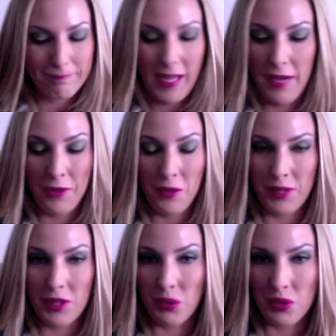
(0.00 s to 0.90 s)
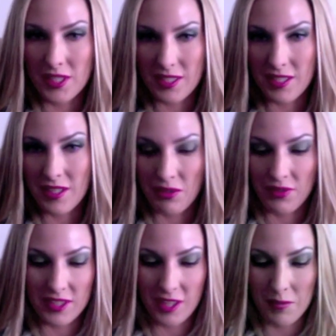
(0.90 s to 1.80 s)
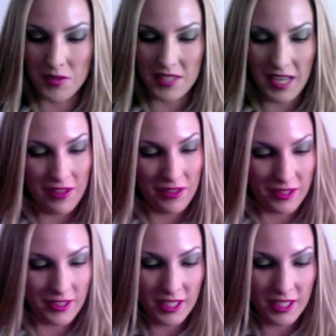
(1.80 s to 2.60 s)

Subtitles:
I don't know if they threw this in or if this comes standard.